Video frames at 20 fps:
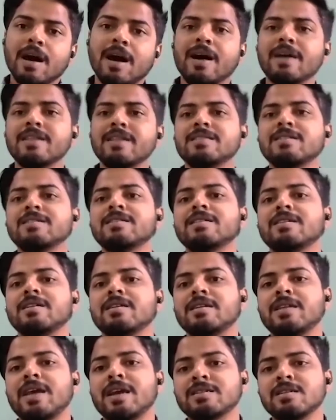are the
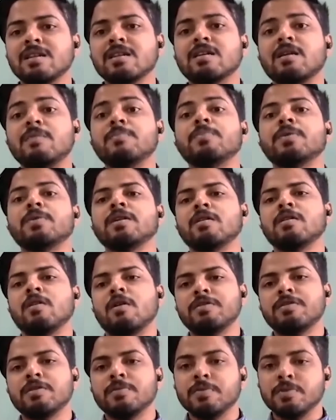national company
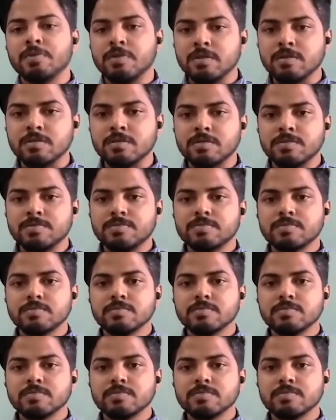law tribunals.